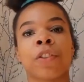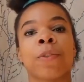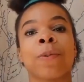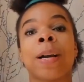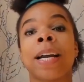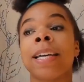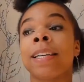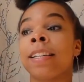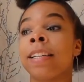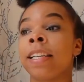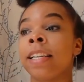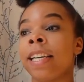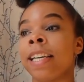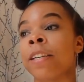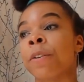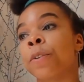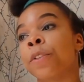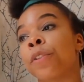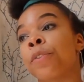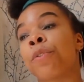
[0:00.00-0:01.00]
grinding in
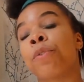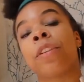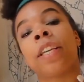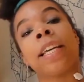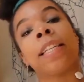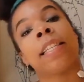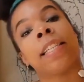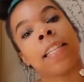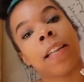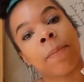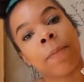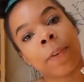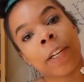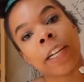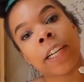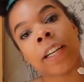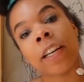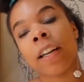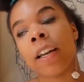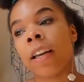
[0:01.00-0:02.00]
order to get
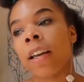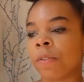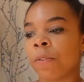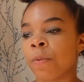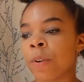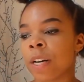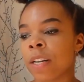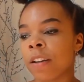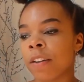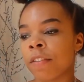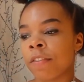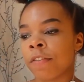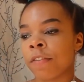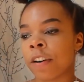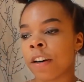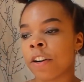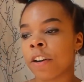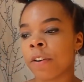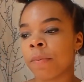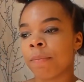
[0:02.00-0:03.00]
somewhere. One of
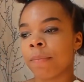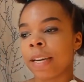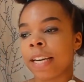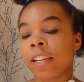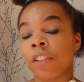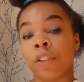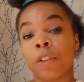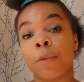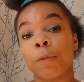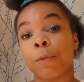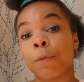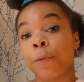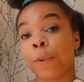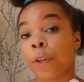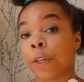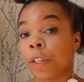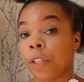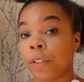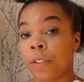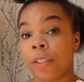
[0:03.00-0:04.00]
our major
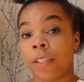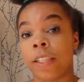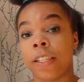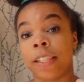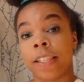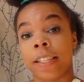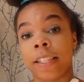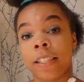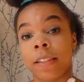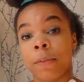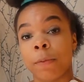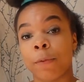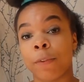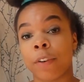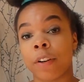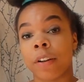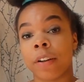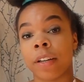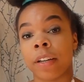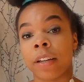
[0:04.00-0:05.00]
focuses
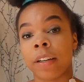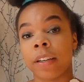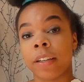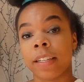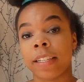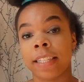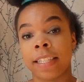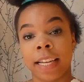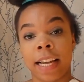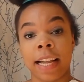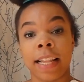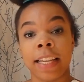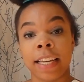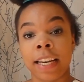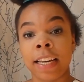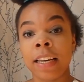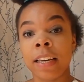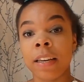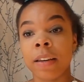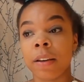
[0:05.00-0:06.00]
for
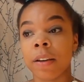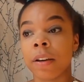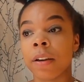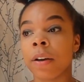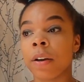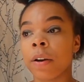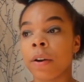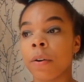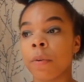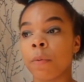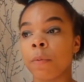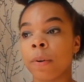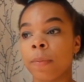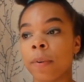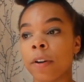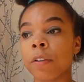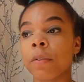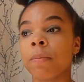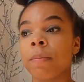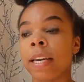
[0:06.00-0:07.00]
Sally, we
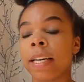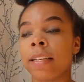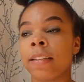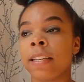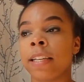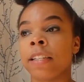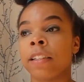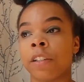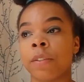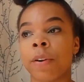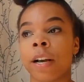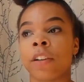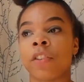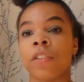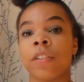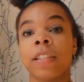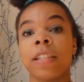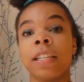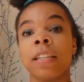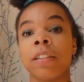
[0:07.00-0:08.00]
want to make the
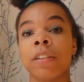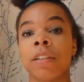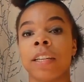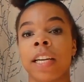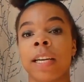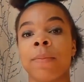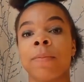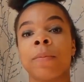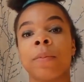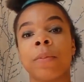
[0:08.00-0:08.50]
interactions in the game